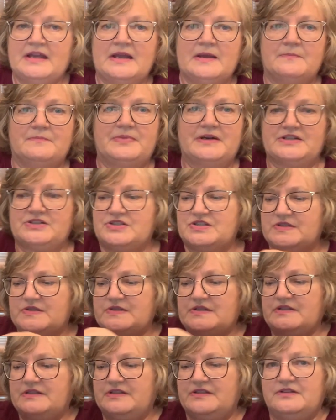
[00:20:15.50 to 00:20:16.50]
But
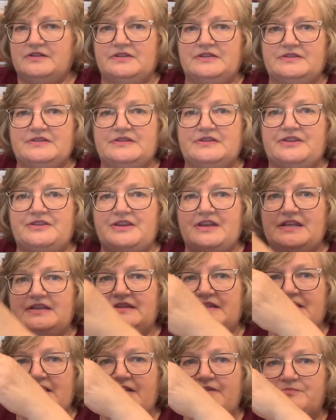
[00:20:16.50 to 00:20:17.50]
just a little thing
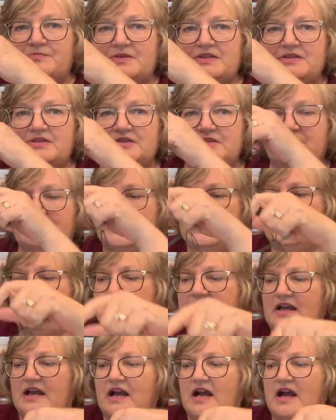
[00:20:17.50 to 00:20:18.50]
that I've been
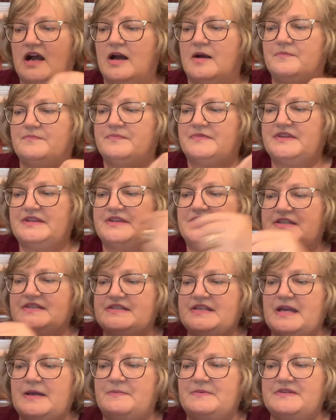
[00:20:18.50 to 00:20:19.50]
doing, this
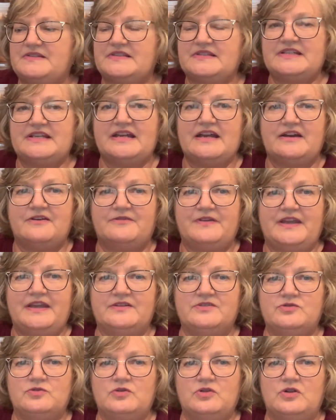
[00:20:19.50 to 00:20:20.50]
happens to have
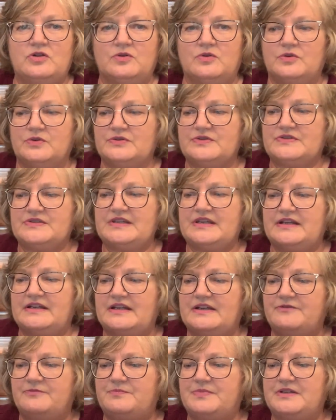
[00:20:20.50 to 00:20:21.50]
handle holes, and
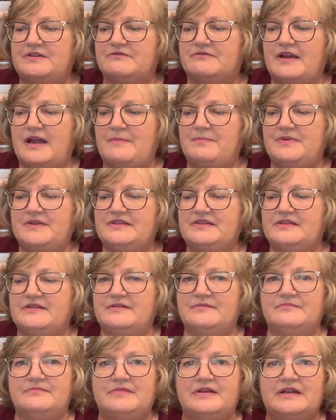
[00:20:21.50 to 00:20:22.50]
I've been wrapping
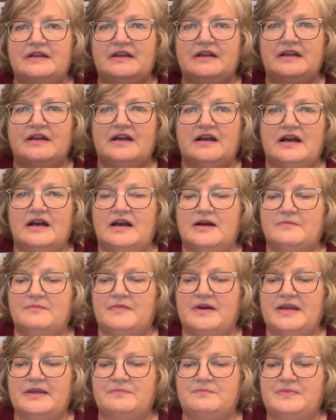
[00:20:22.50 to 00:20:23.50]
them,
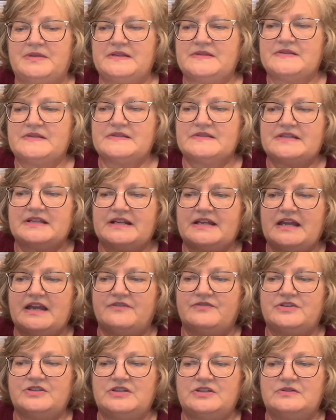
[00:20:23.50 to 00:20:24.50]
my pieces that I
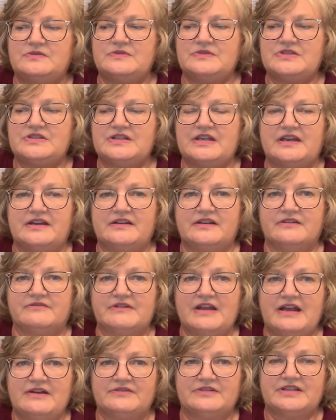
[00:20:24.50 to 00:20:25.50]
haven't used yet,
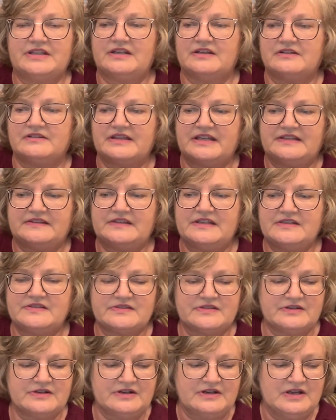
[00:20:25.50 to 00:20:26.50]
around here. Like
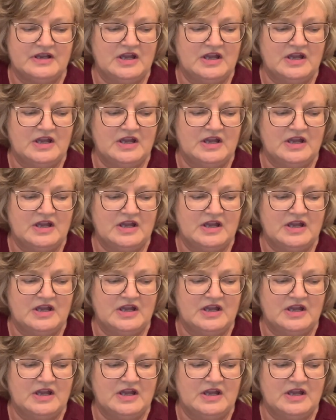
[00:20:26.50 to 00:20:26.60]
these are